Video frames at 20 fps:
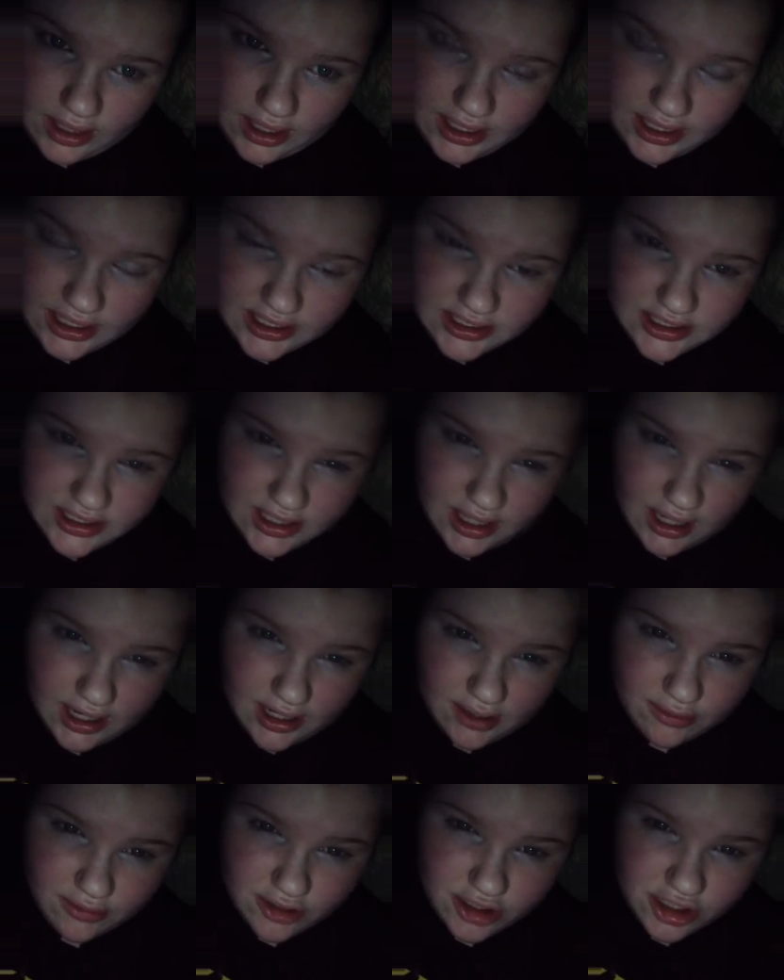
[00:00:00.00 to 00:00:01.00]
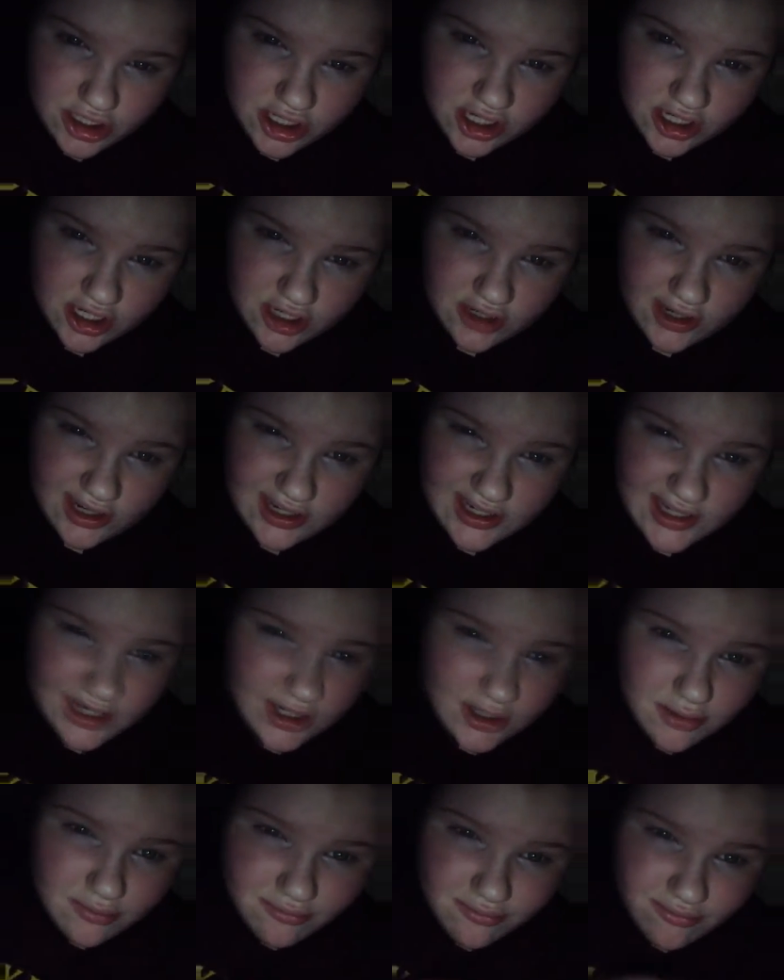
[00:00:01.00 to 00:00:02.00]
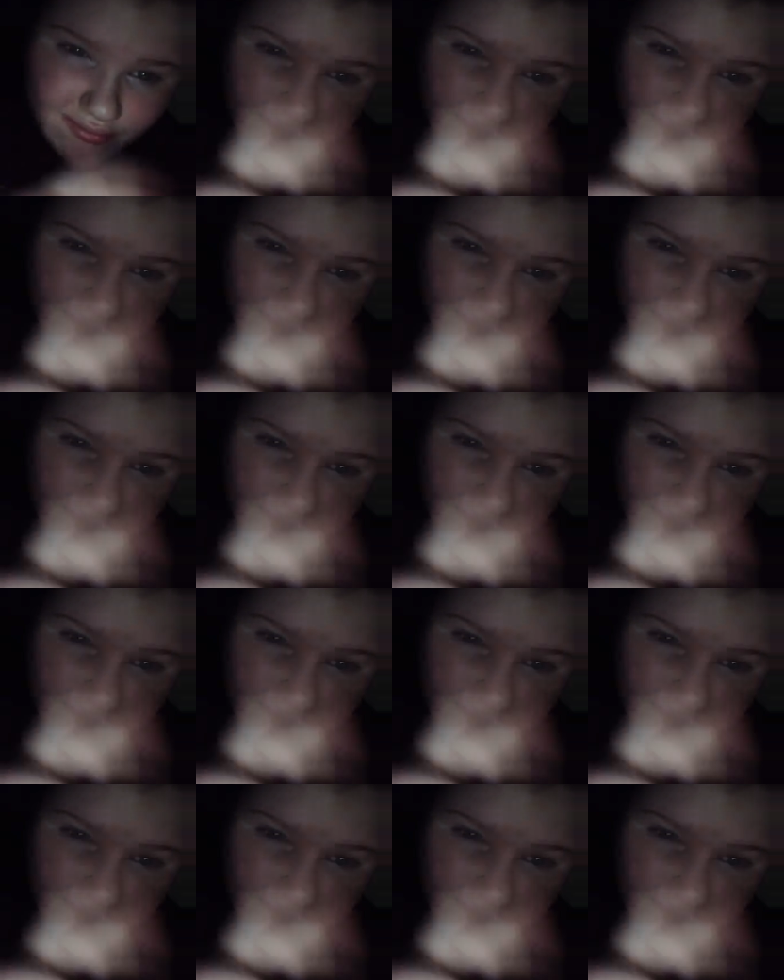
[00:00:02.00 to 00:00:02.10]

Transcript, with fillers: I guess I will just talk to you guys later.